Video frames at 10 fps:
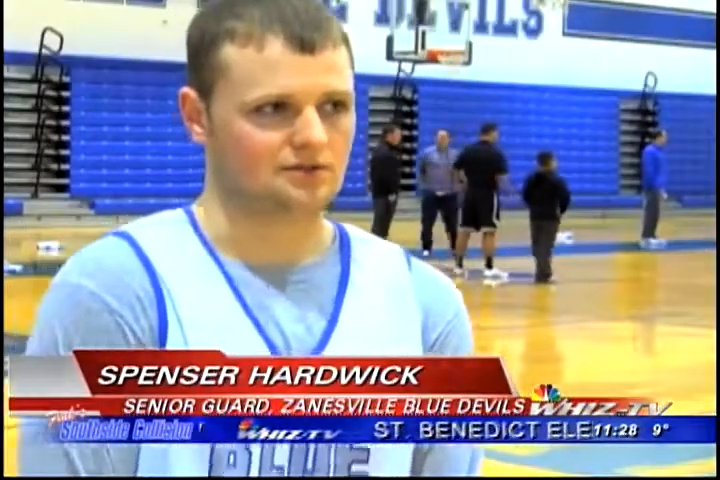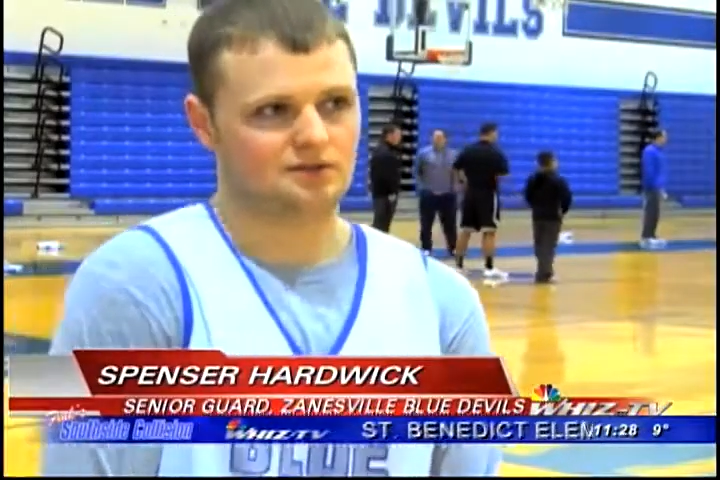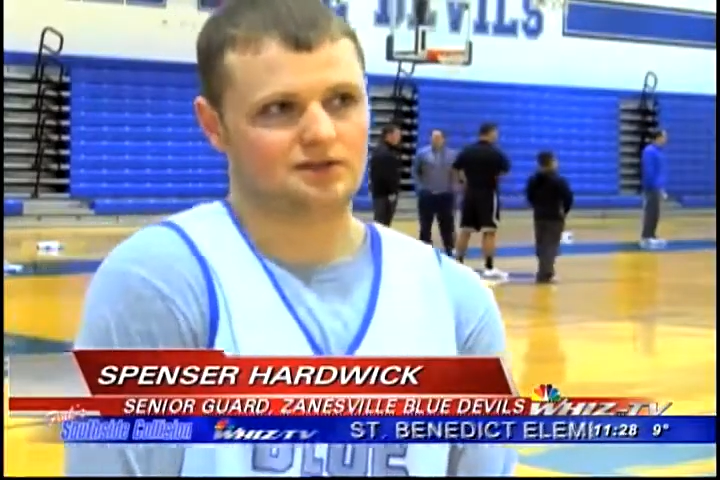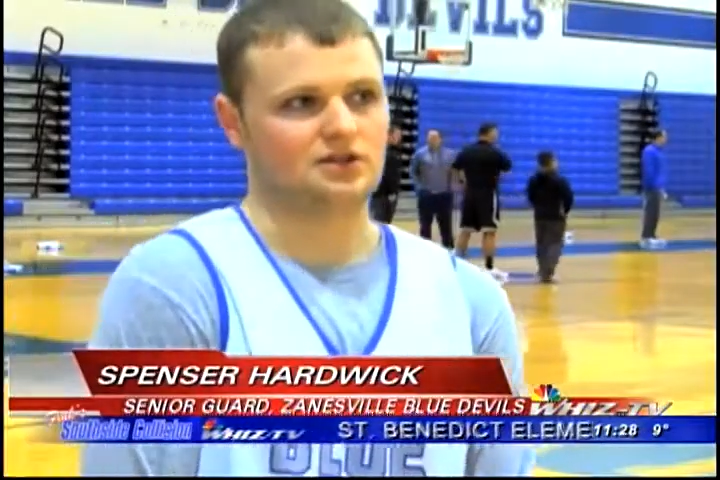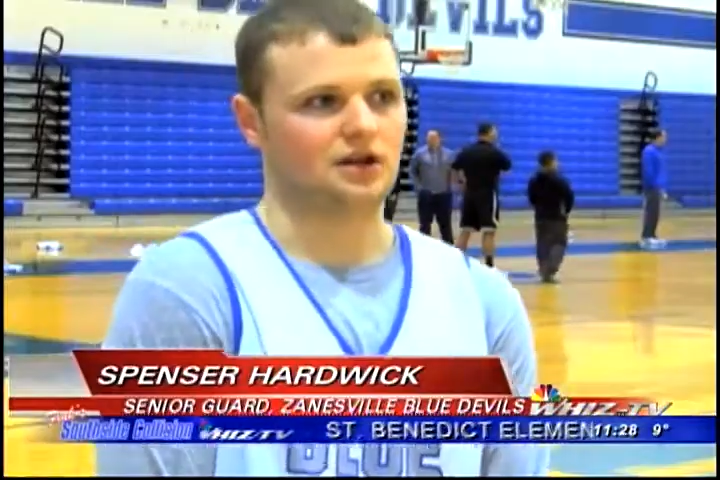I mean,
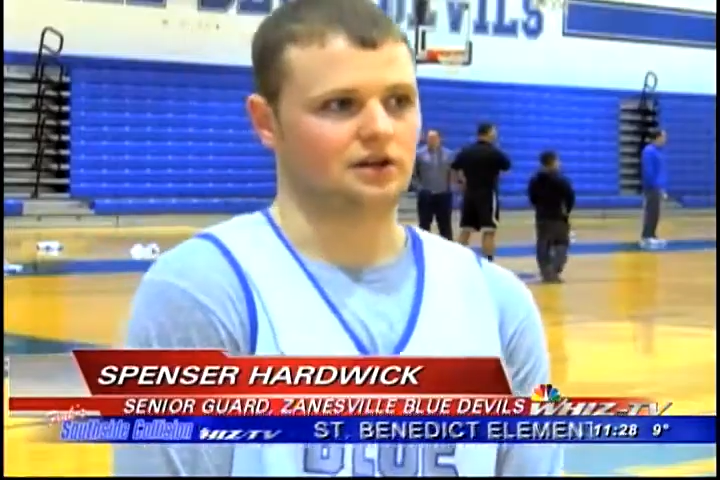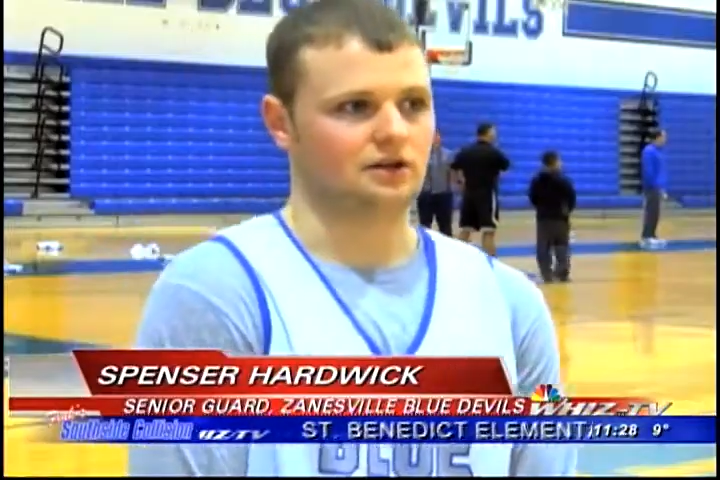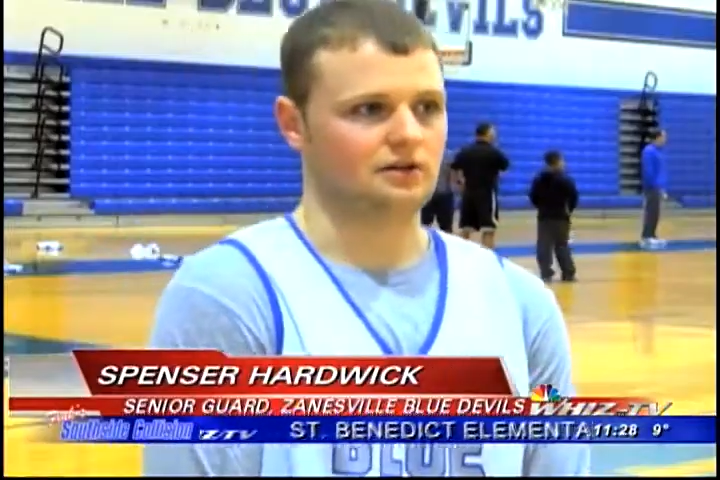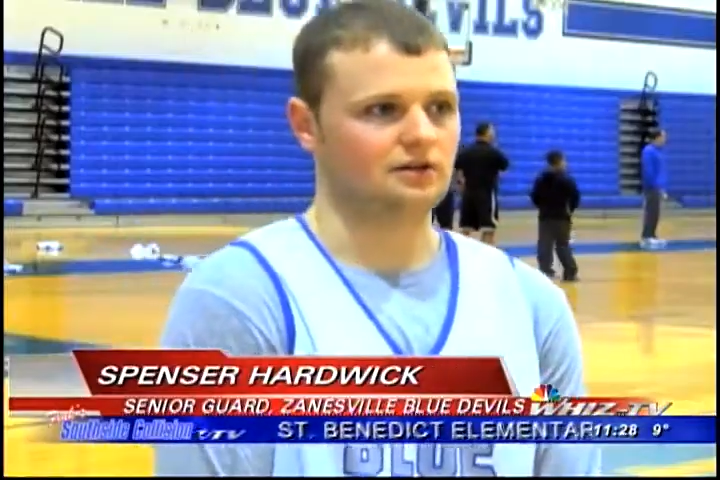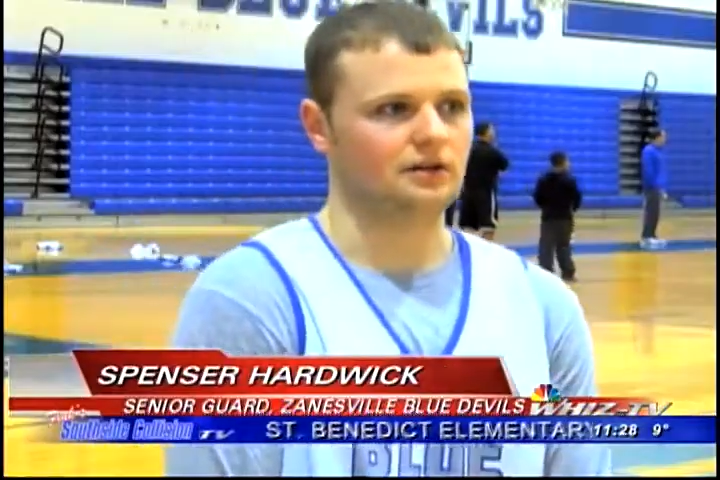he's
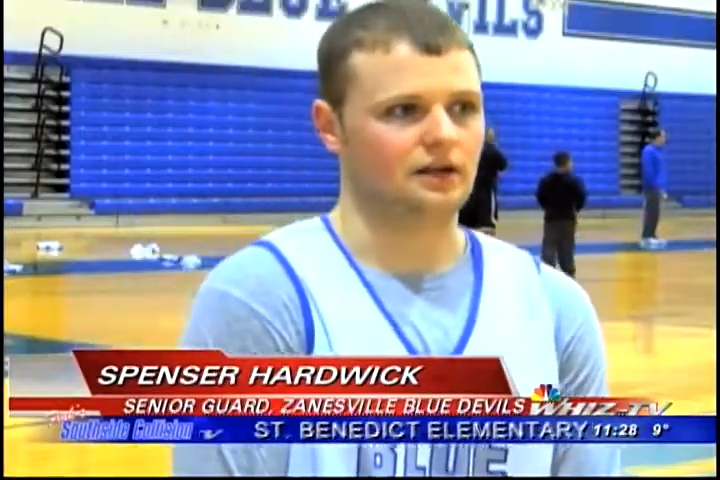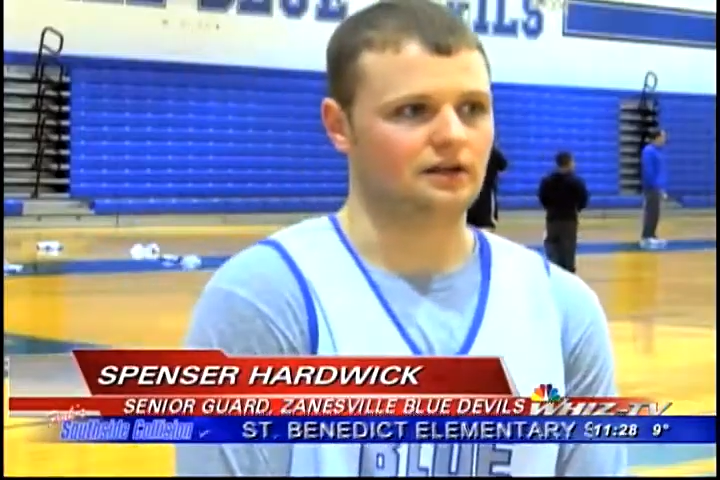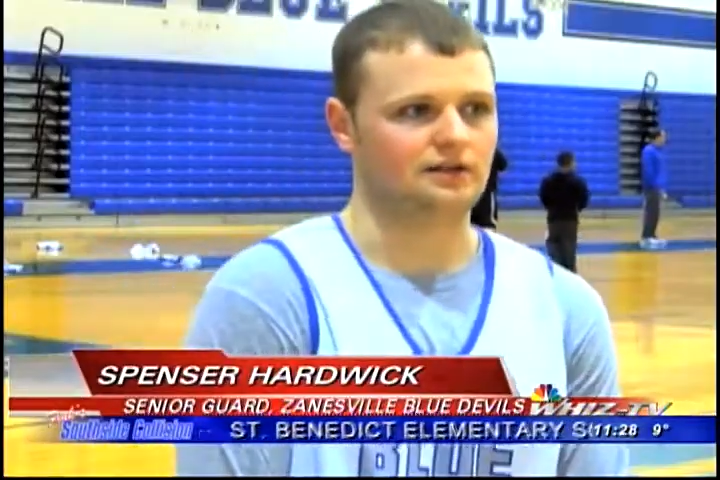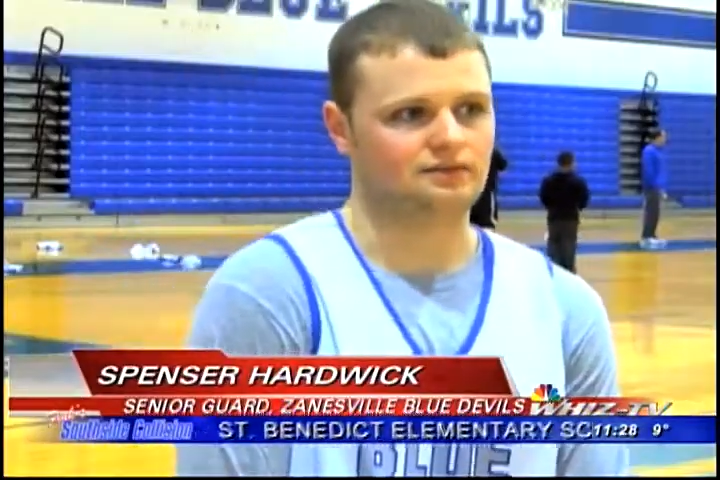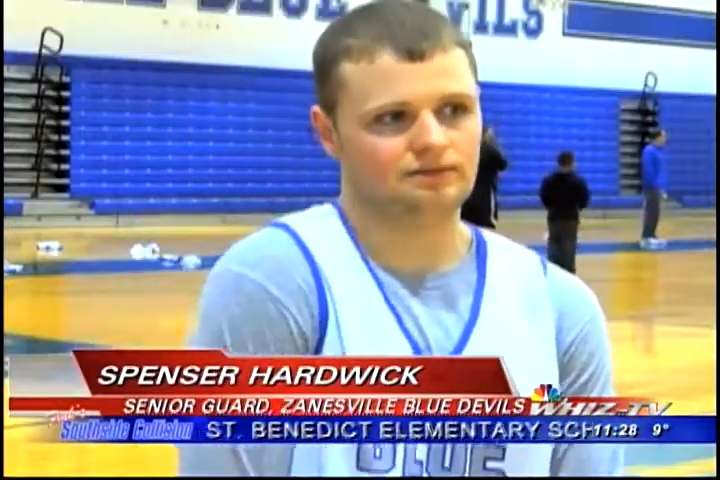younger
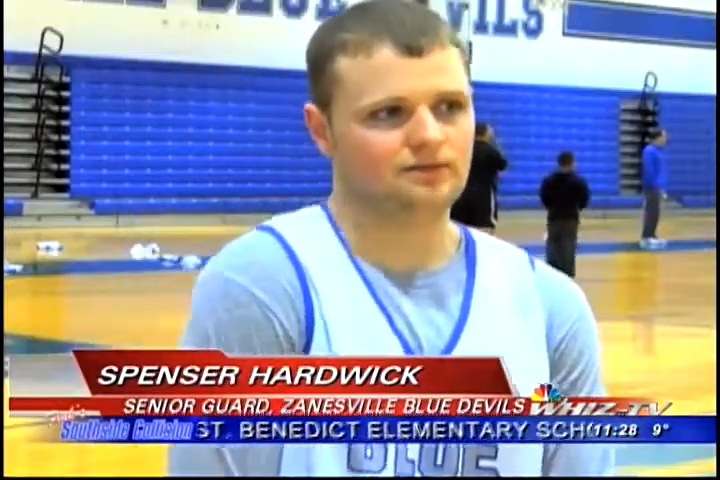and